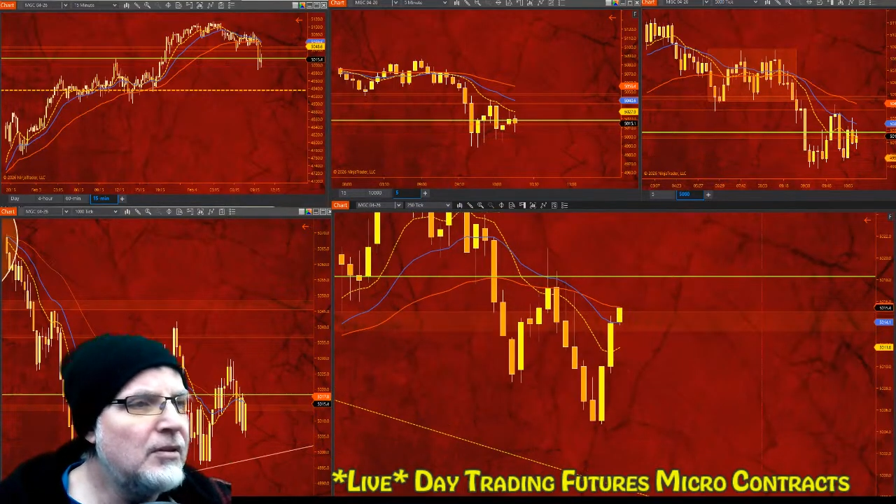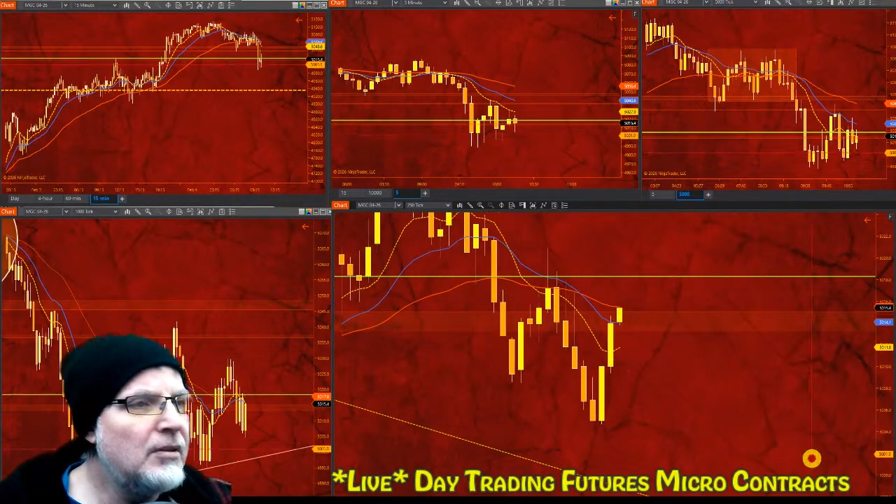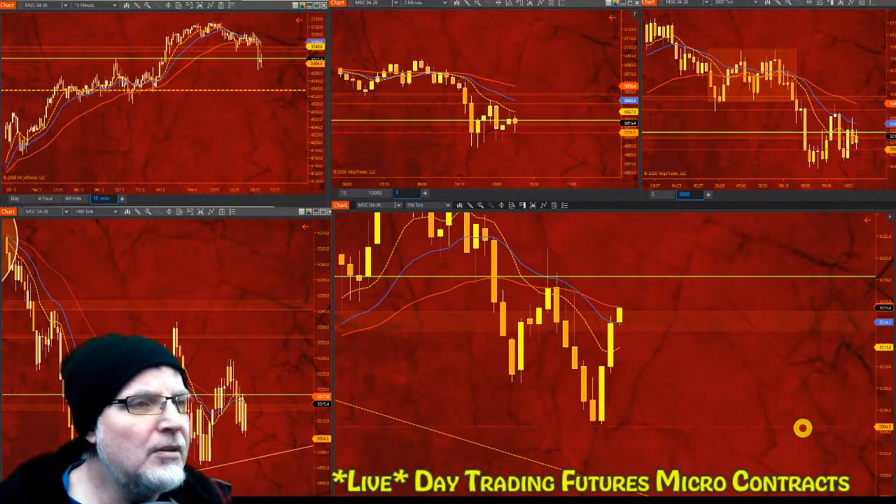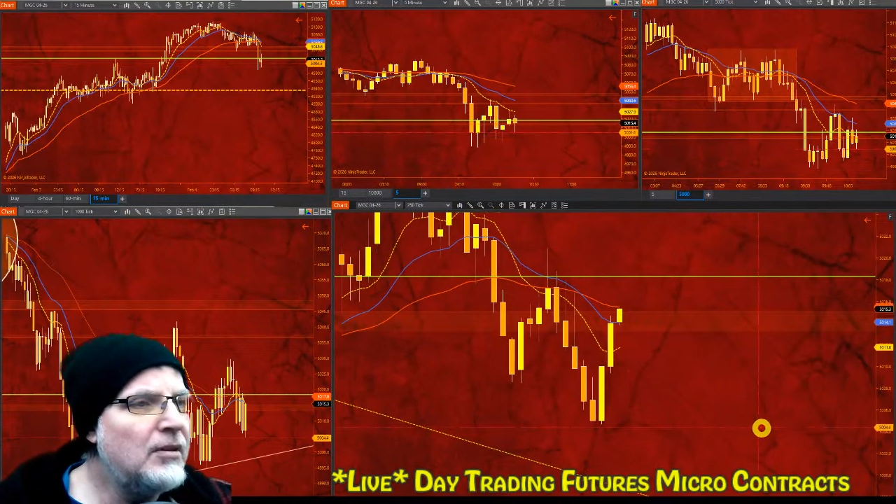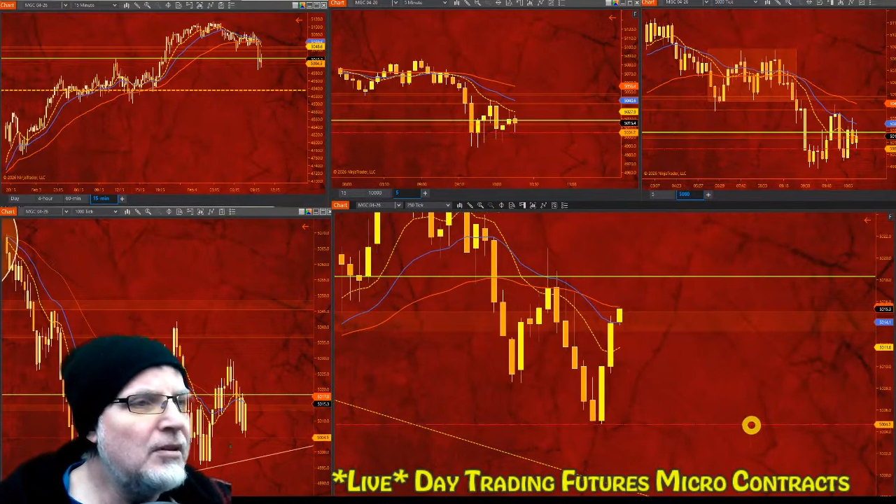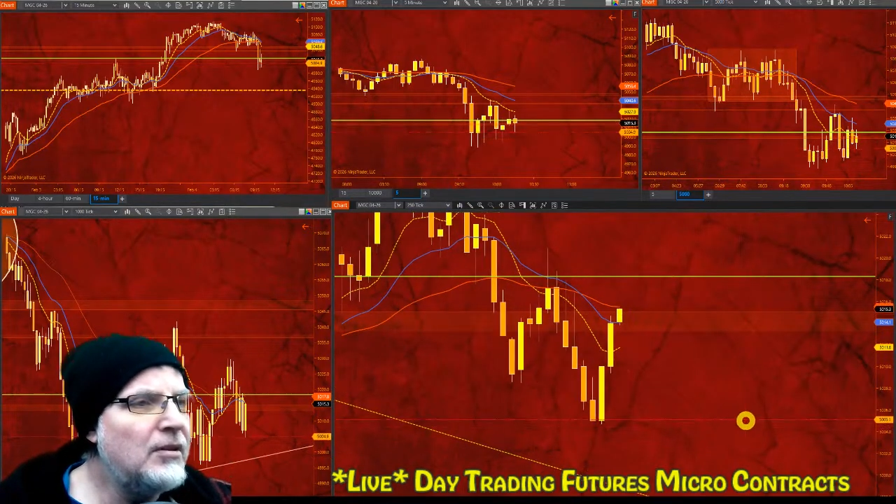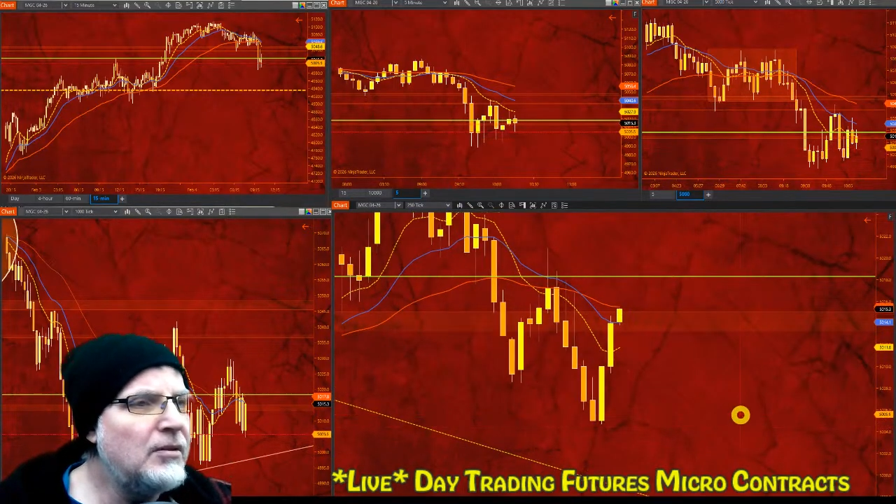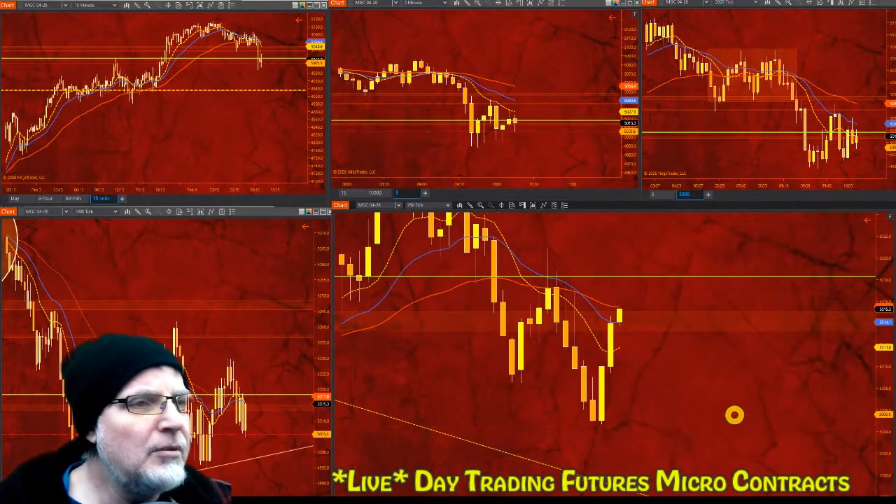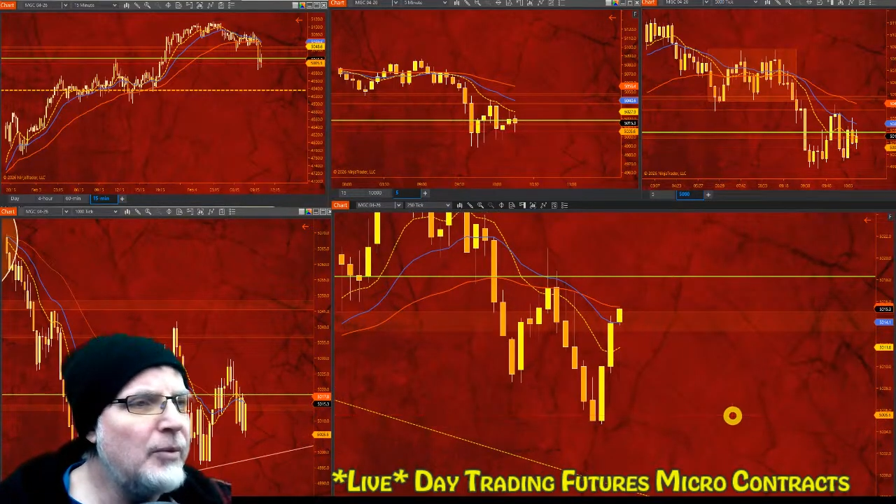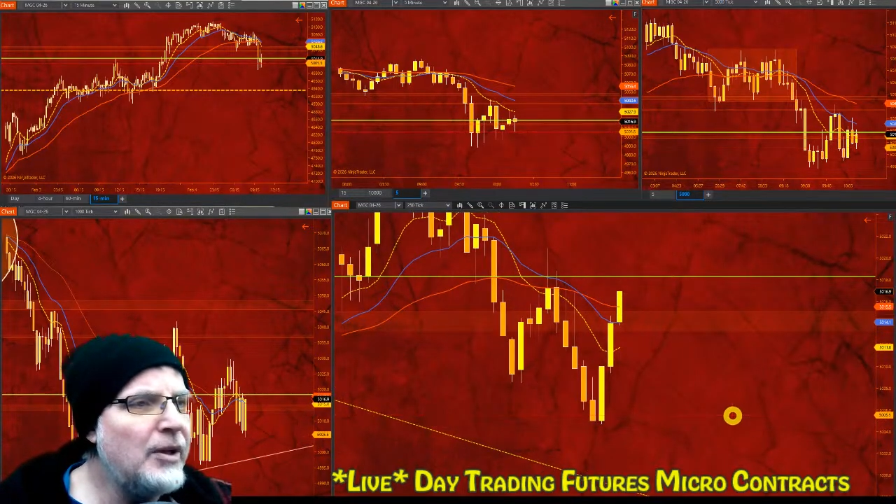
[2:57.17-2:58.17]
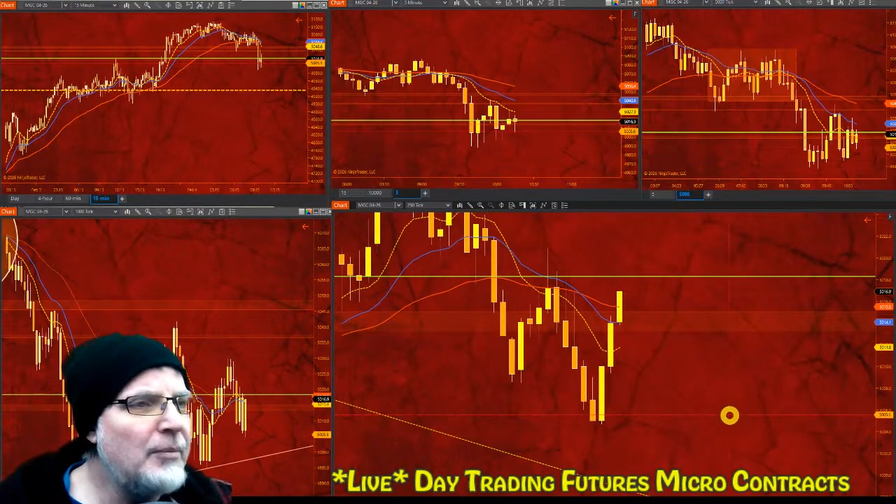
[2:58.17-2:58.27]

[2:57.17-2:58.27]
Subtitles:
Oh, went up